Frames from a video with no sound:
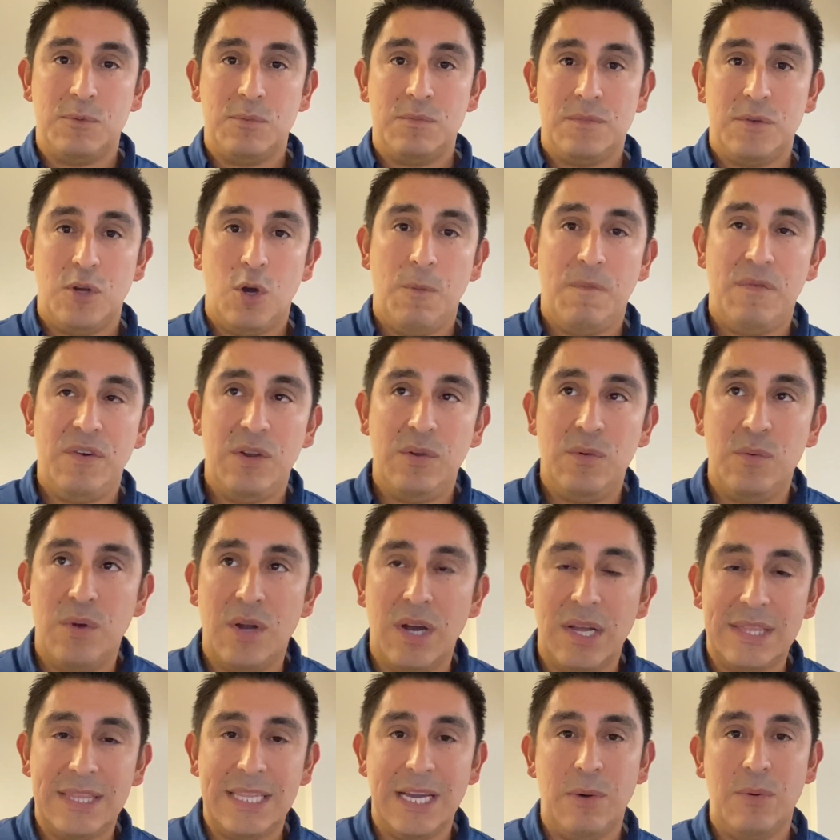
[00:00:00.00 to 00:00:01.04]
Hopefully you
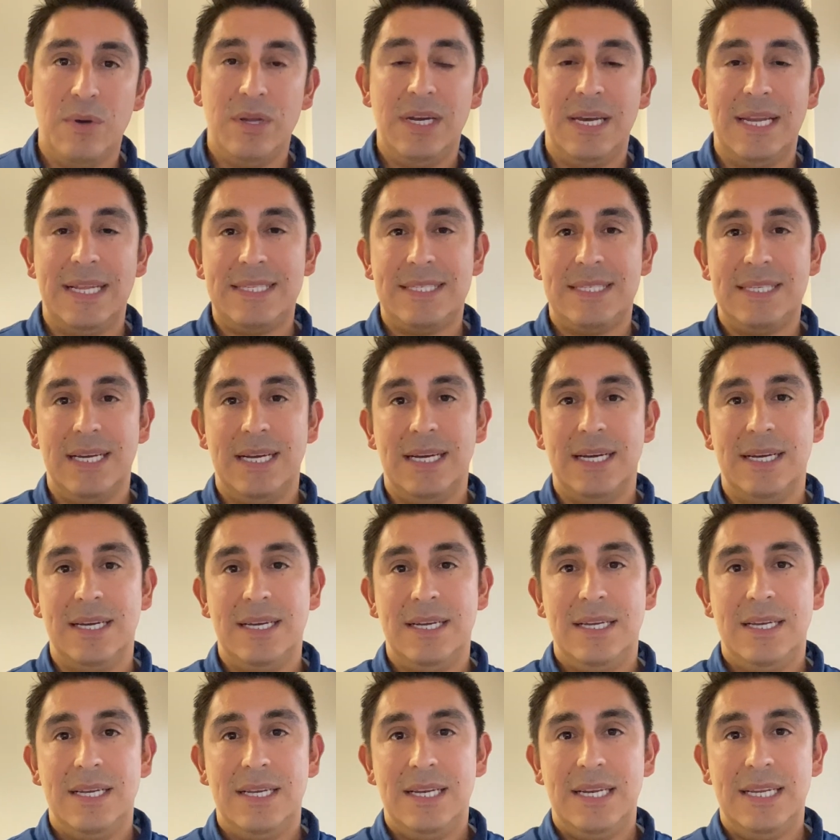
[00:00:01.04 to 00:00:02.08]
got that one. Let's
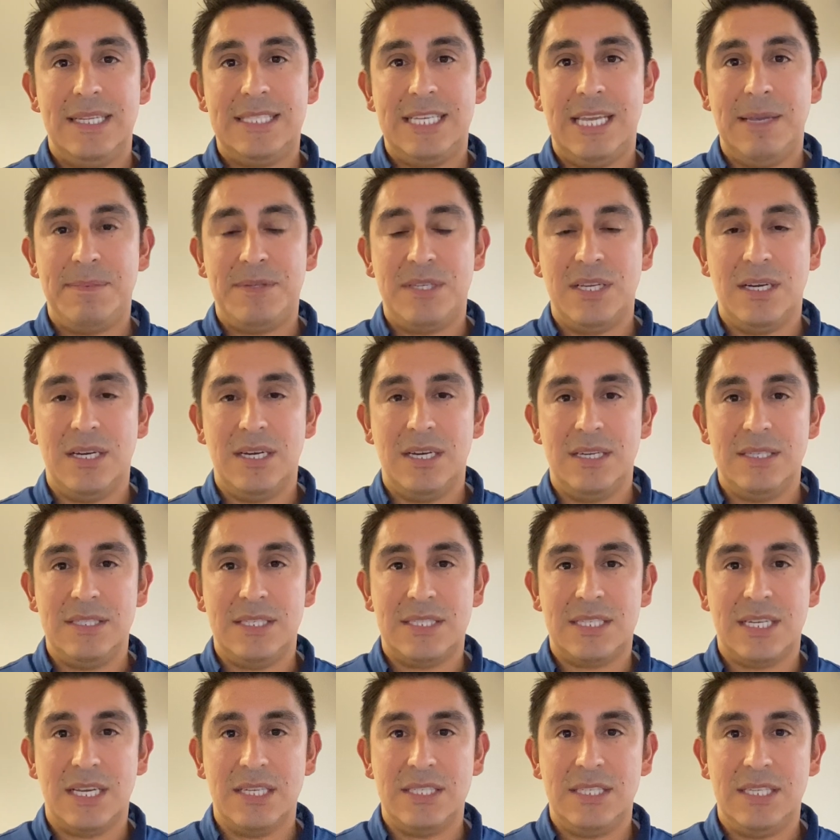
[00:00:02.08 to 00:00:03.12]
keep
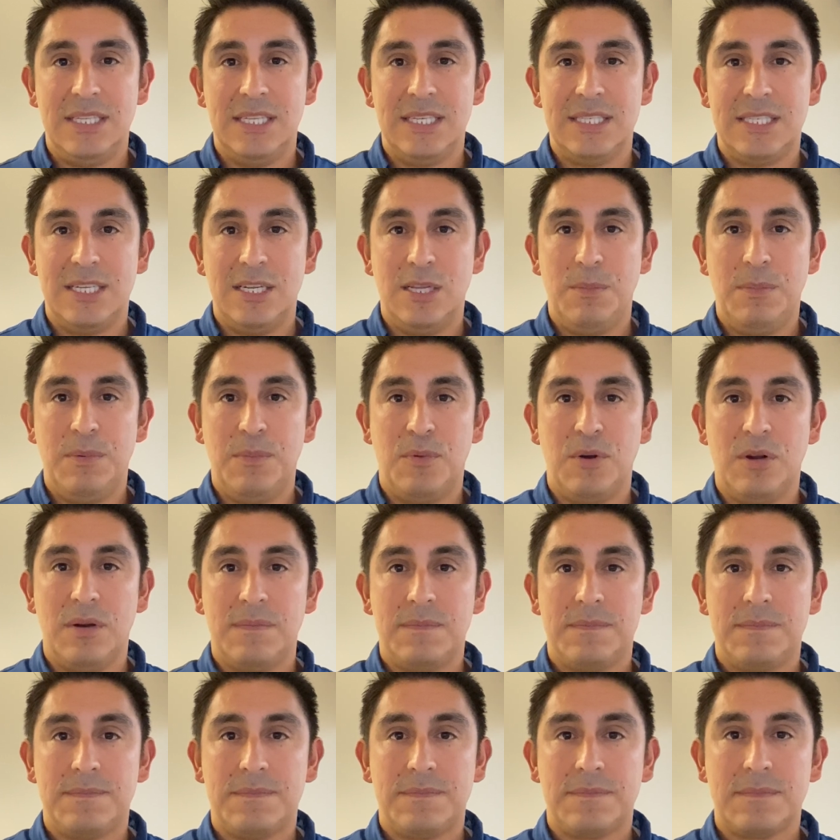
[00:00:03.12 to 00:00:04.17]
discussing this a little bit more.
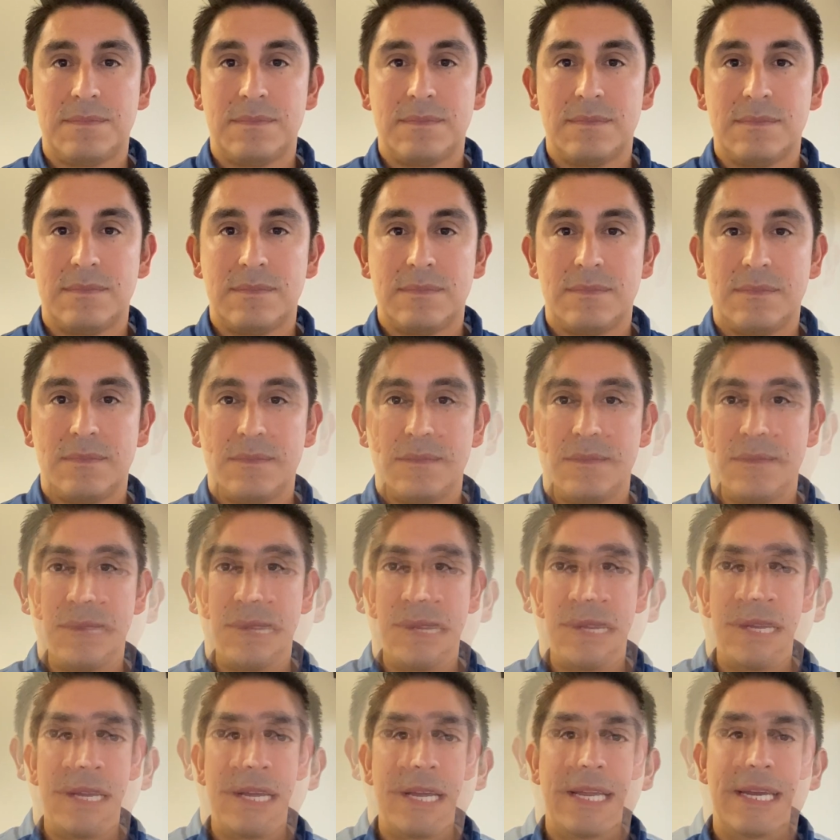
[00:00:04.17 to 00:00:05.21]

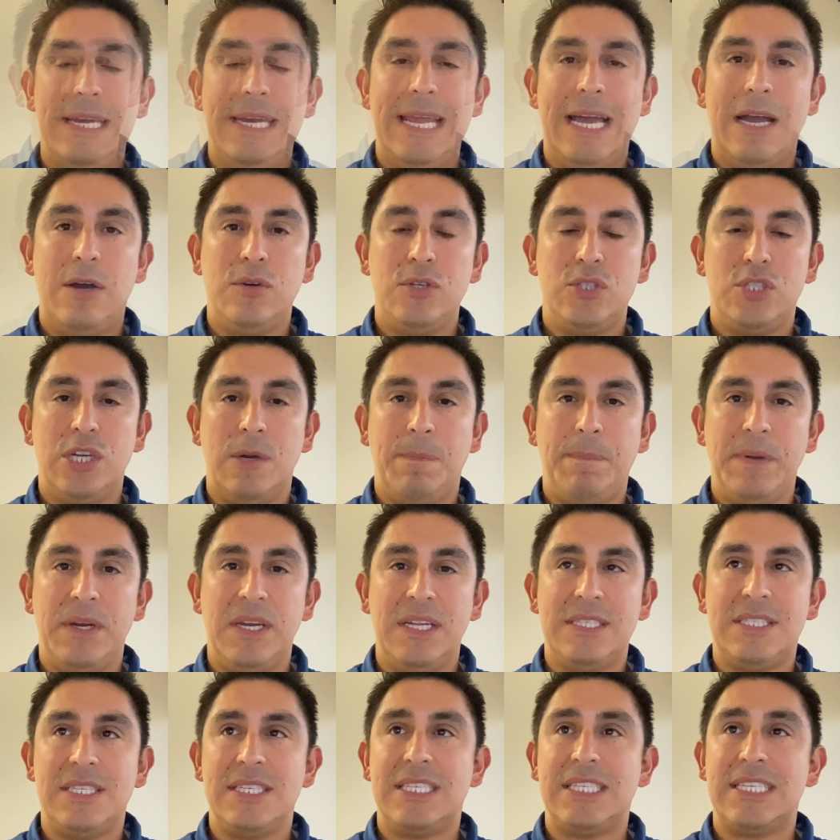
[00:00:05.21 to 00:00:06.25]
Now jumping
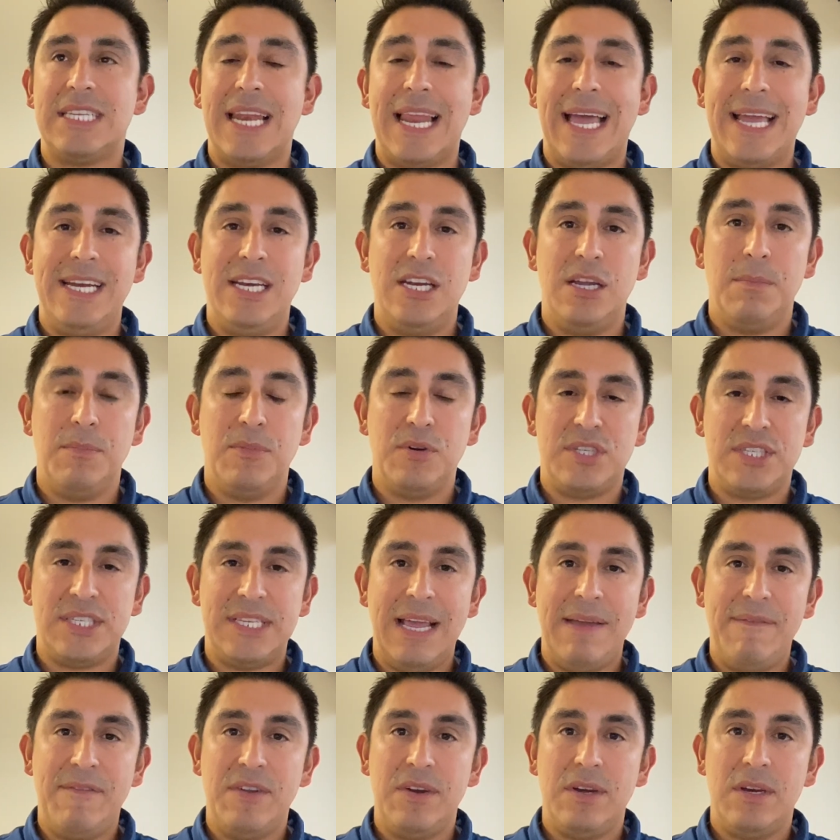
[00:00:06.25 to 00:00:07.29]
into slide number
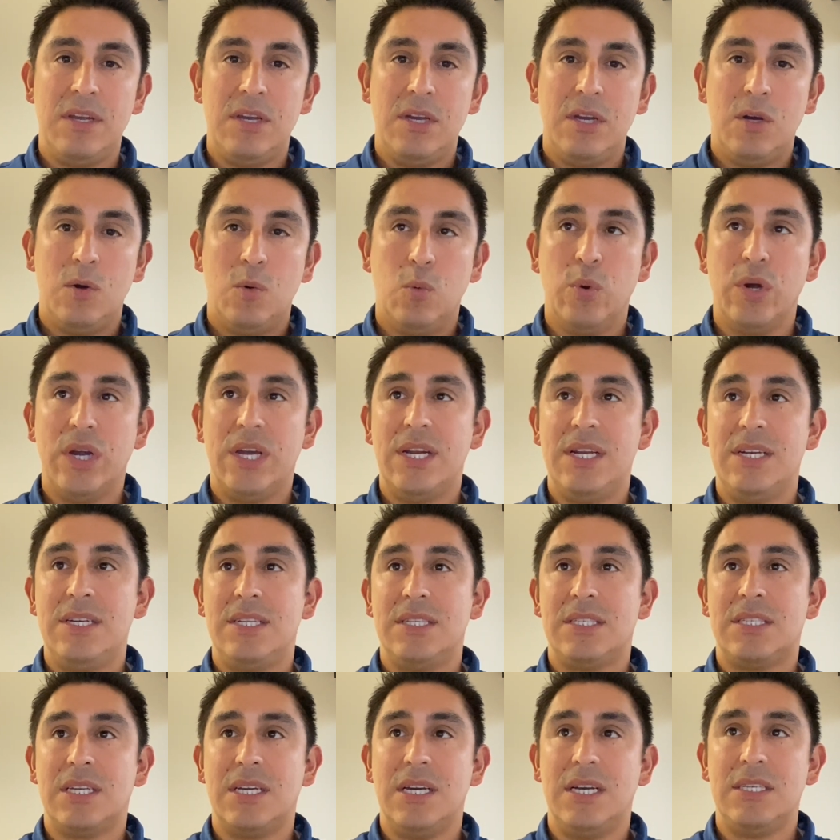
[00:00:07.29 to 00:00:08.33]
7, we're going to
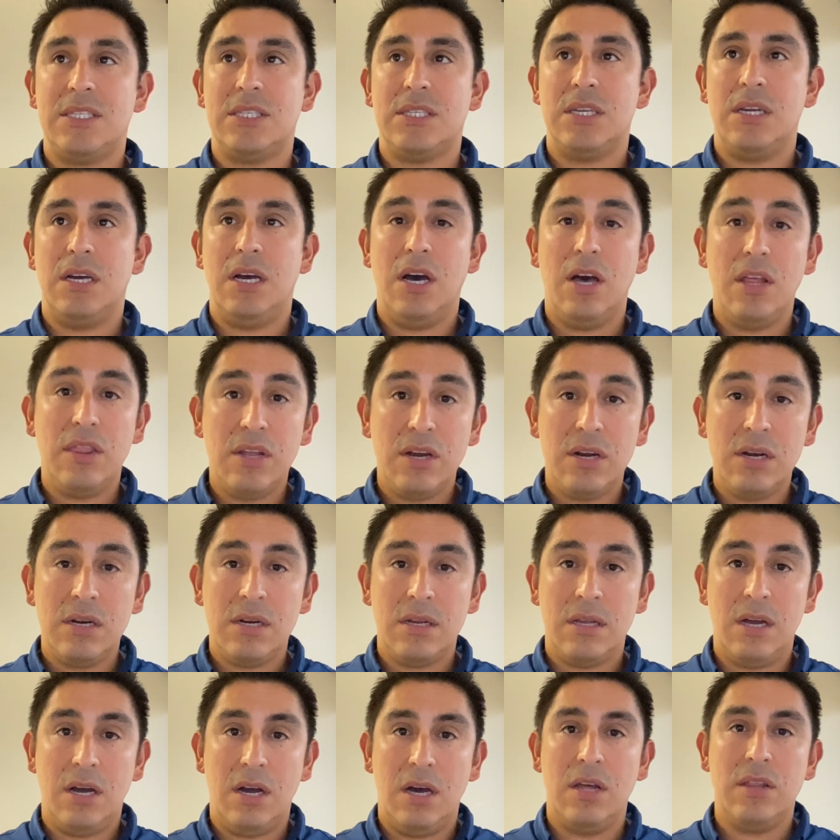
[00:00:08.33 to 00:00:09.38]
discuss other
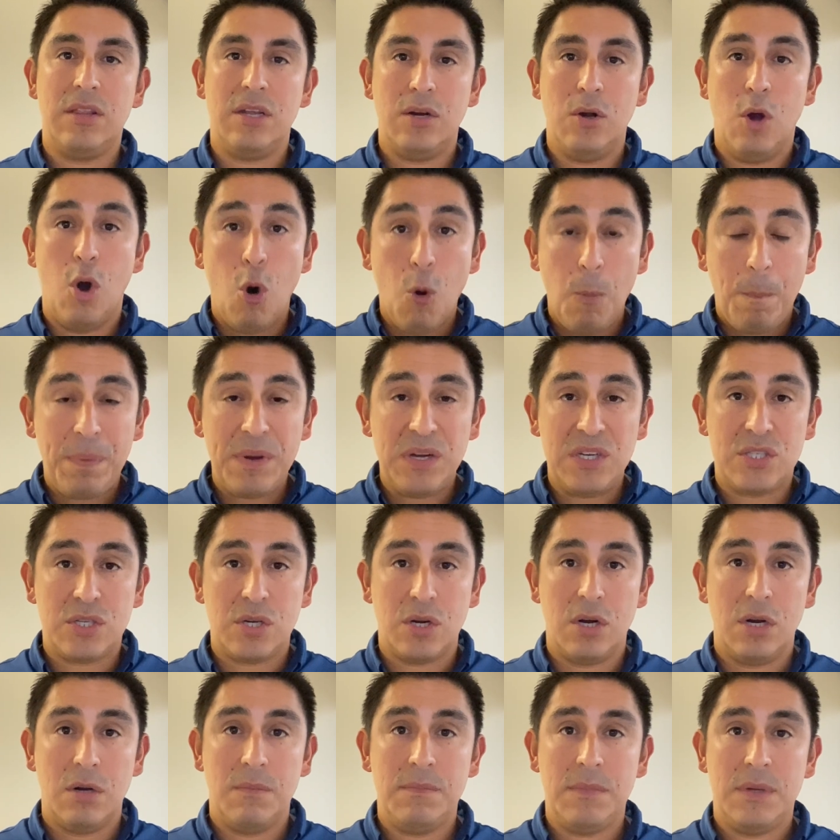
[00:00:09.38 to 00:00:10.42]
open
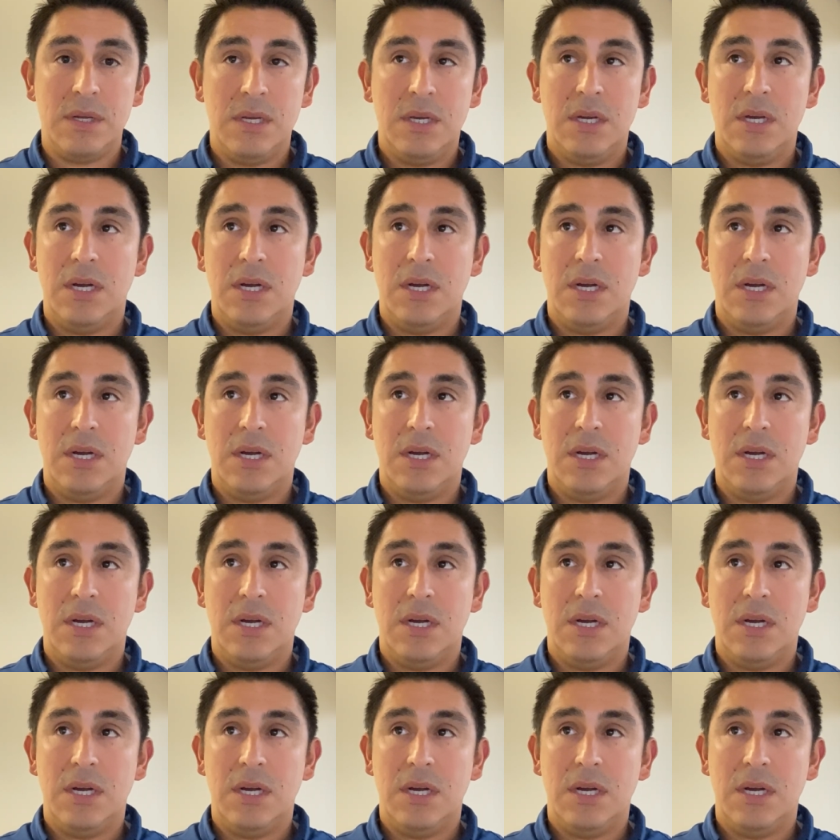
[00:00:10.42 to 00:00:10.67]
term